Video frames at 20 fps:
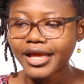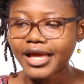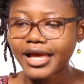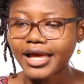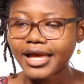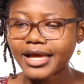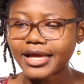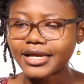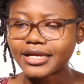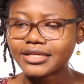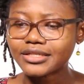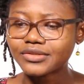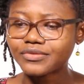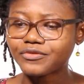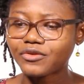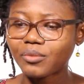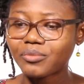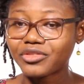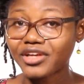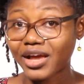And
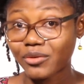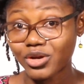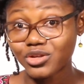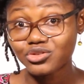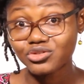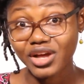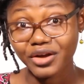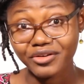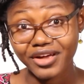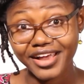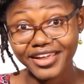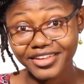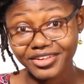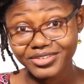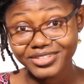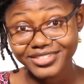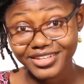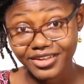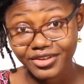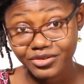from there I went to Accra
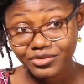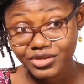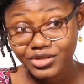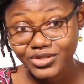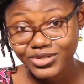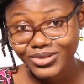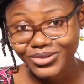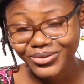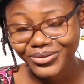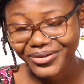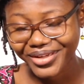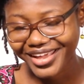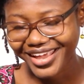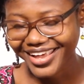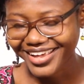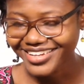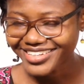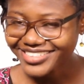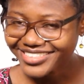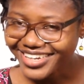Girls Secondary School
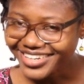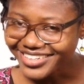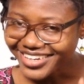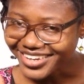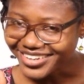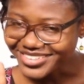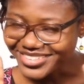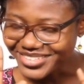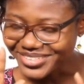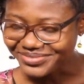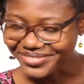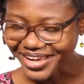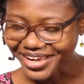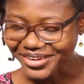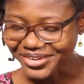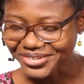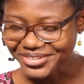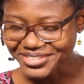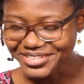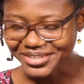here. Shout out to my
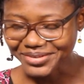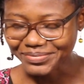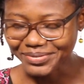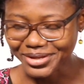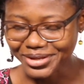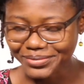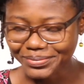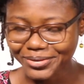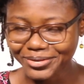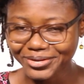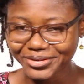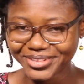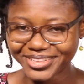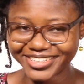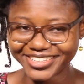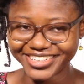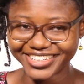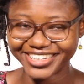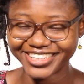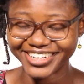girls people.
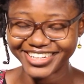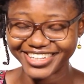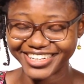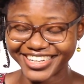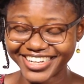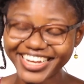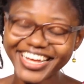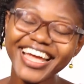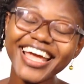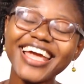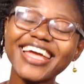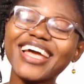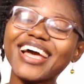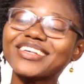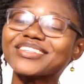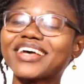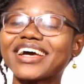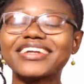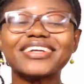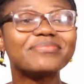Yeah,
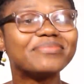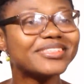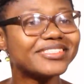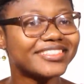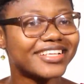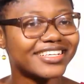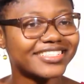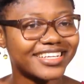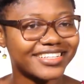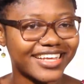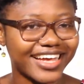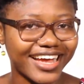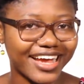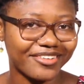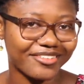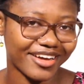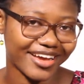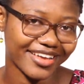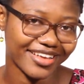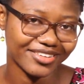so I did business at
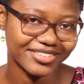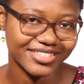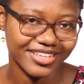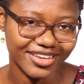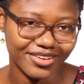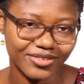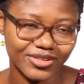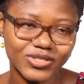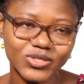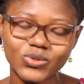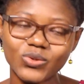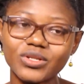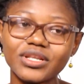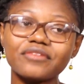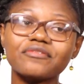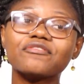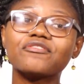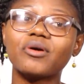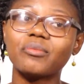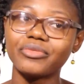Accra Girls Secondary School.
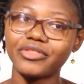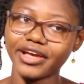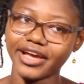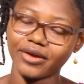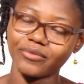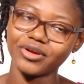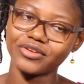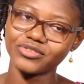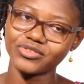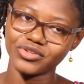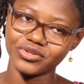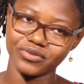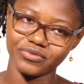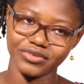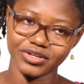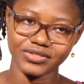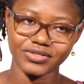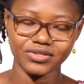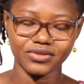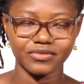Then from there I went to
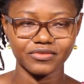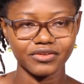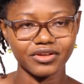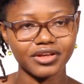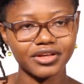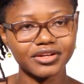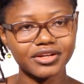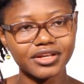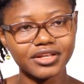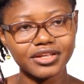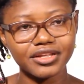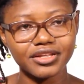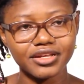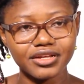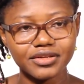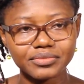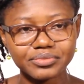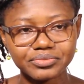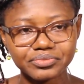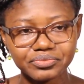University of Ghana.
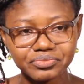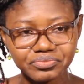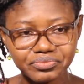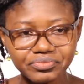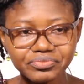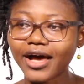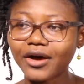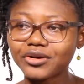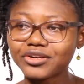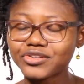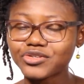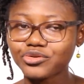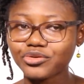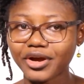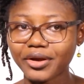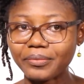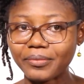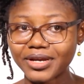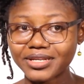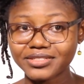Yeah. I would
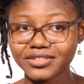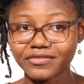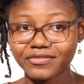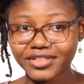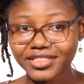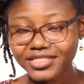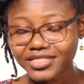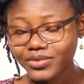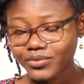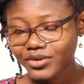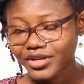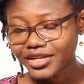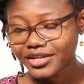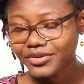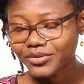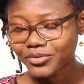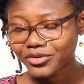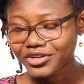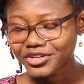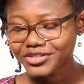describe myself in 3
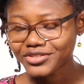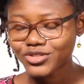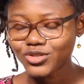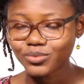words.